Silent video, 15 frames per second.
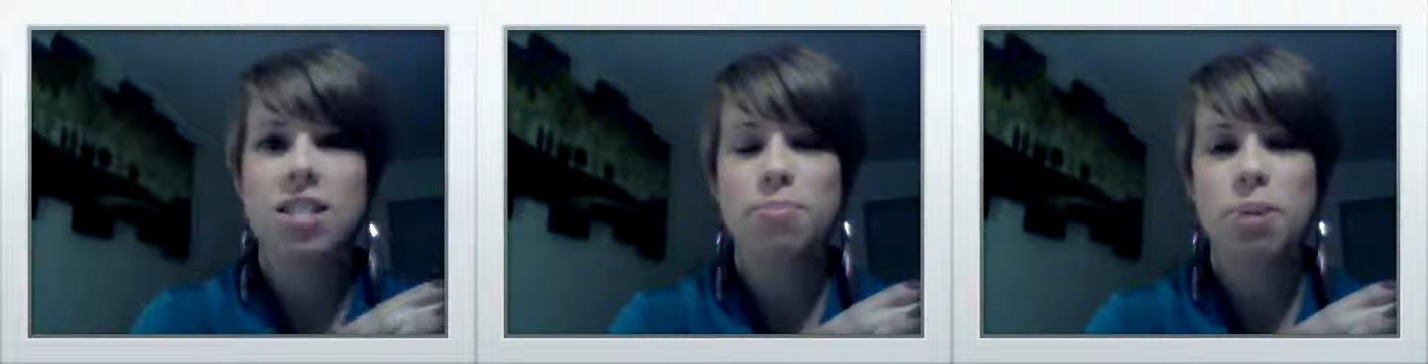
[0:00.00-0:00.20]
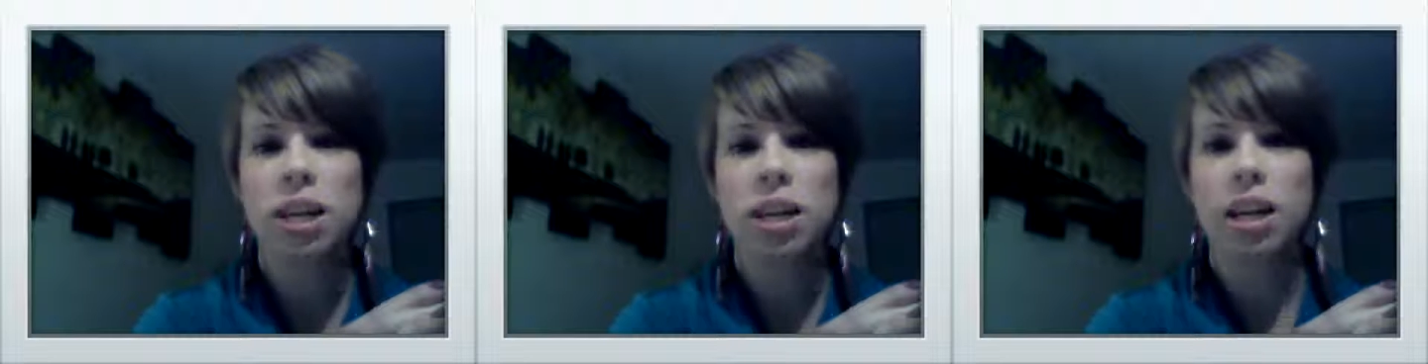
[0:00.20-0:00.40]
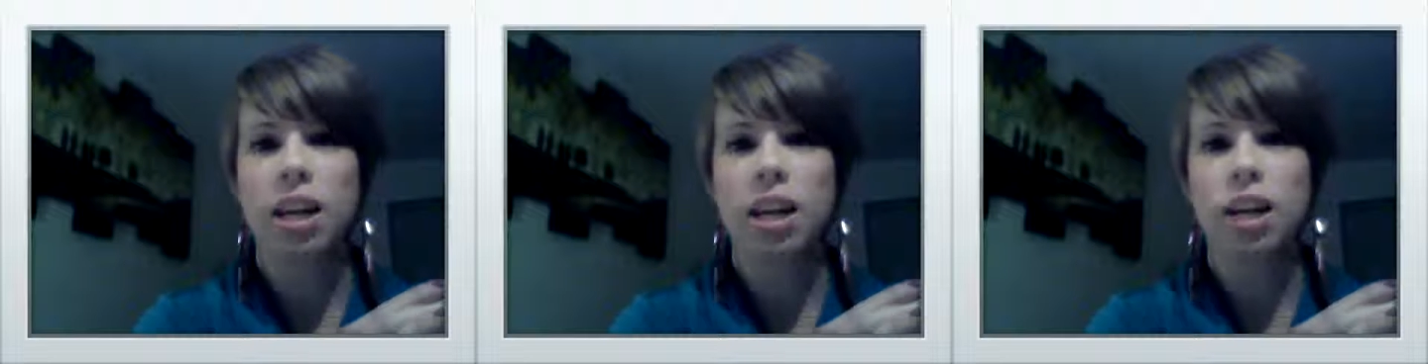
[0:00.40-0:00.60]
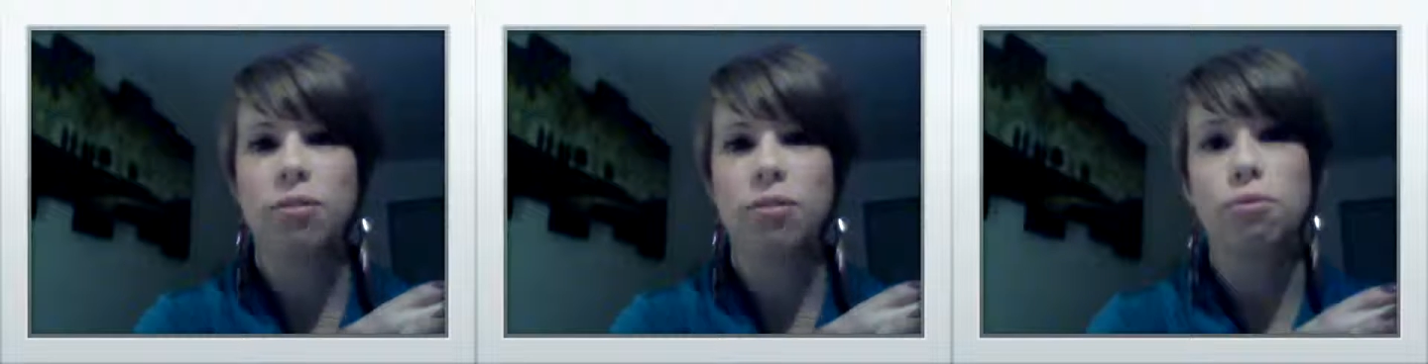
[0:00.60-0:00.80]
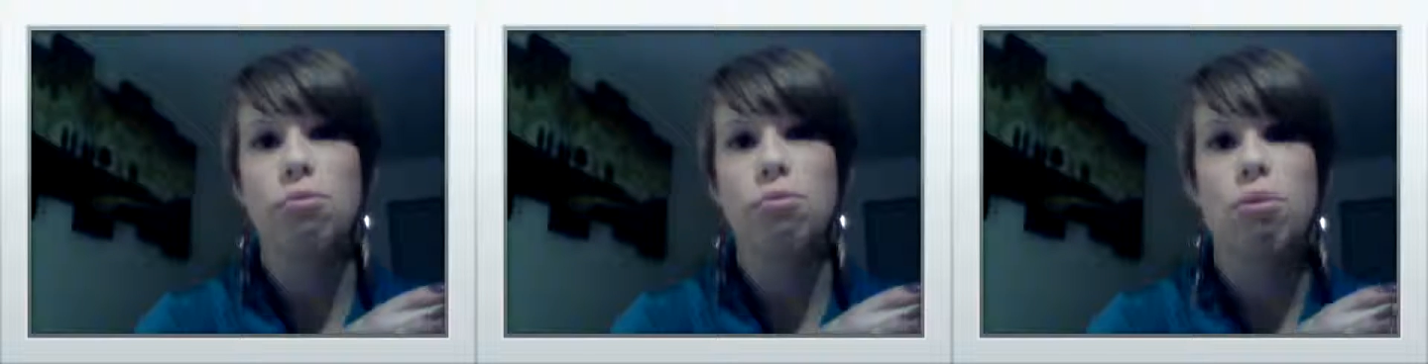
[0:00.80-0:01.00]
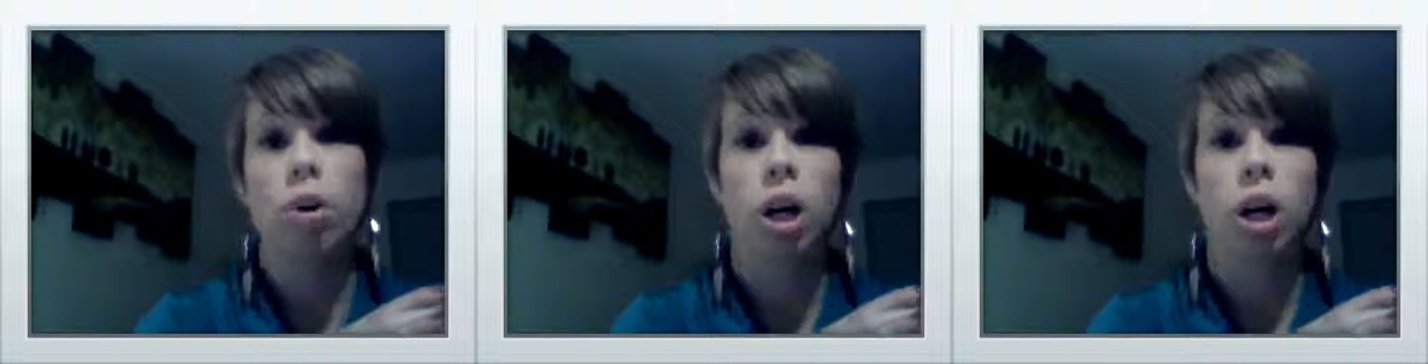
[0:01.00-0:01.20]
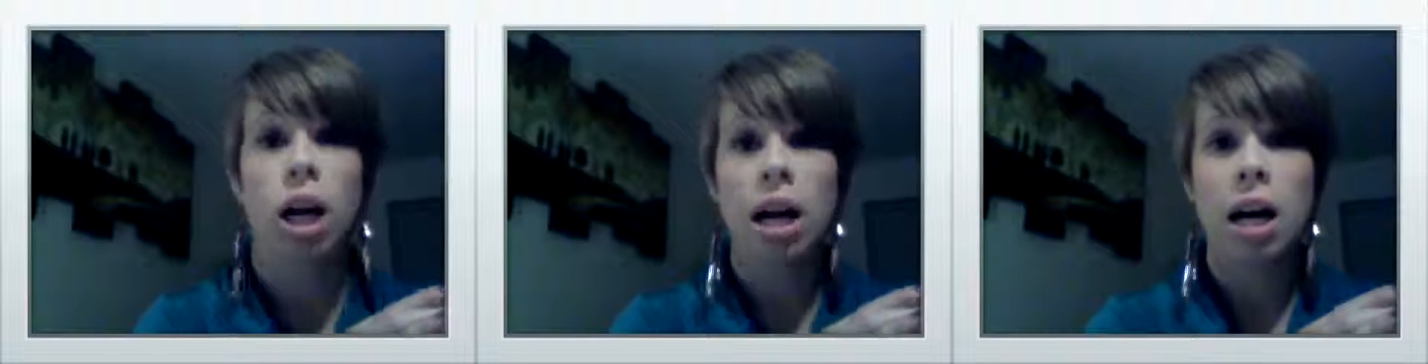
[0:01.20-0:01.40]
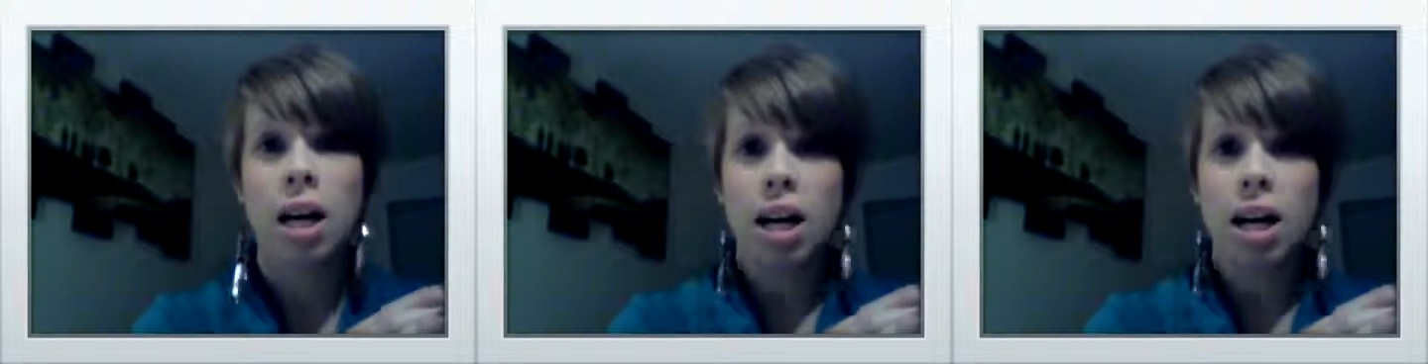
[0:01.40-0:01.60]
speaking here for
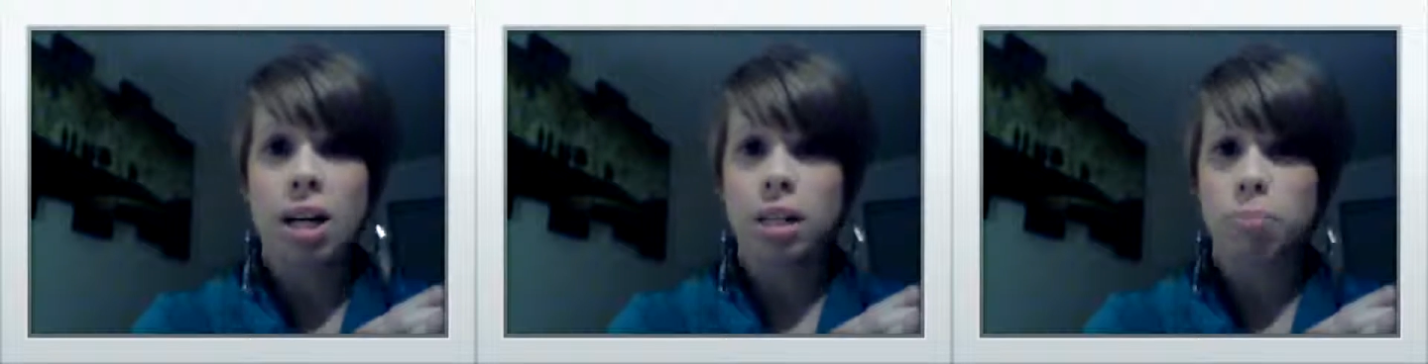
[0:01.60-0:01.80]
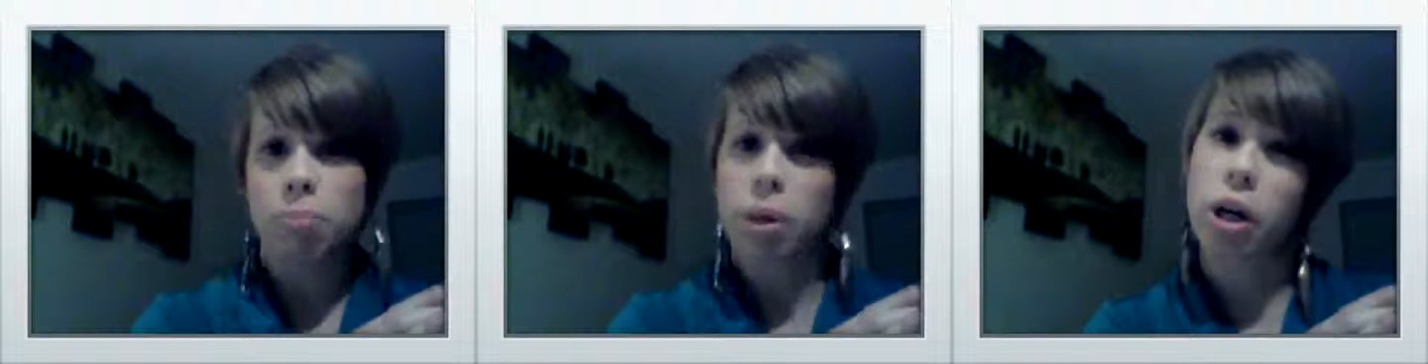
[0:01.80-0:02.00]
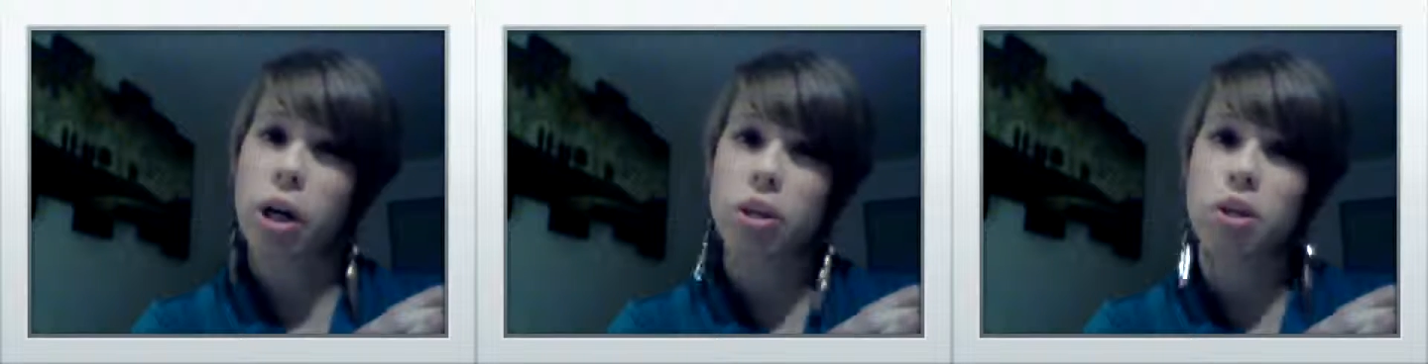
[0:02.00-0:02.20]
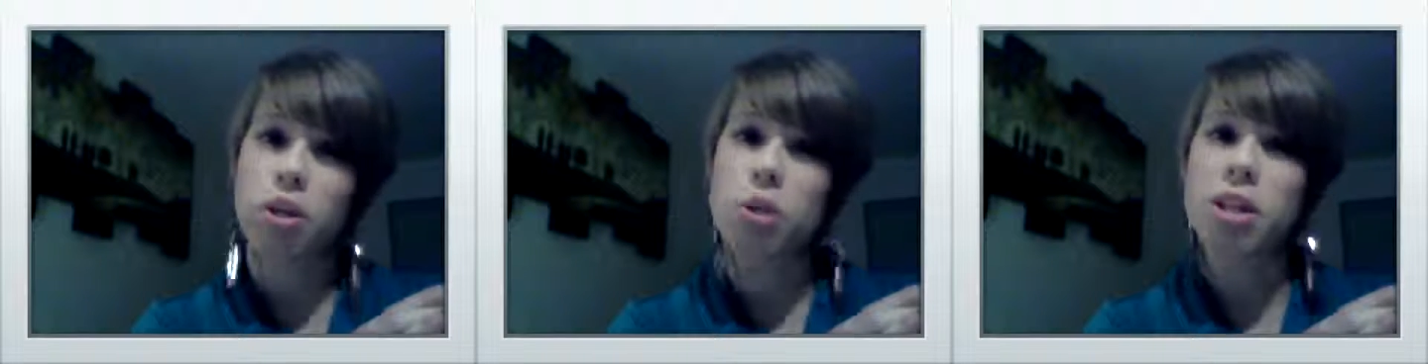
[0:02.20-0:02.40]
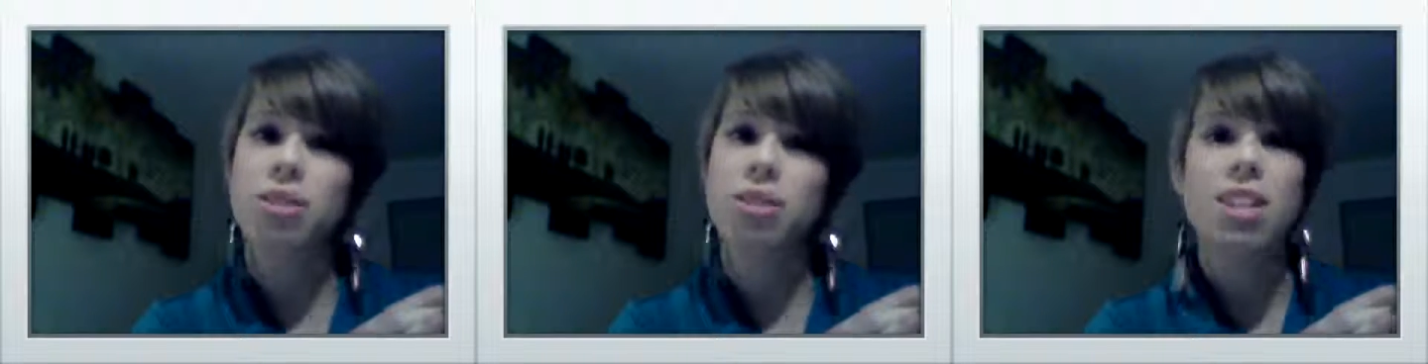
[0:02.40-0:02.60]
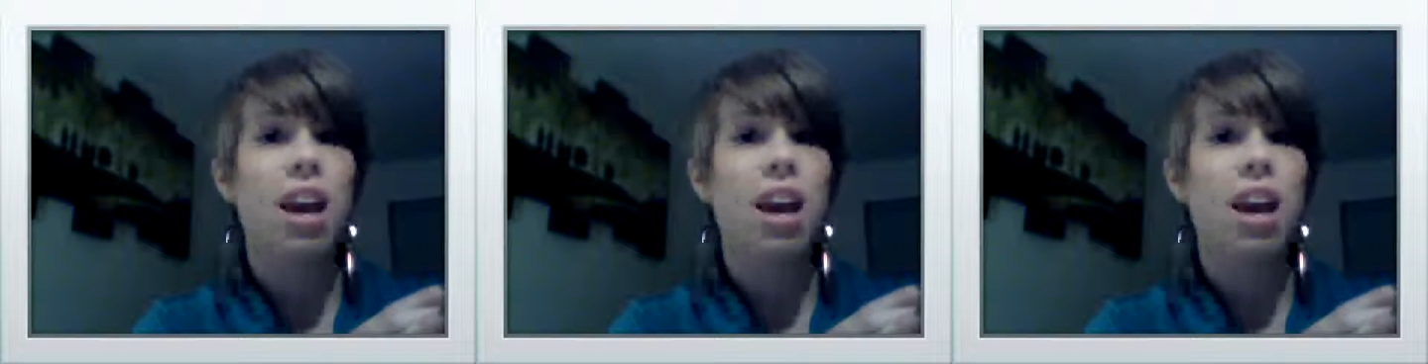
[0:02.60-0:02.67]
BickArt Studios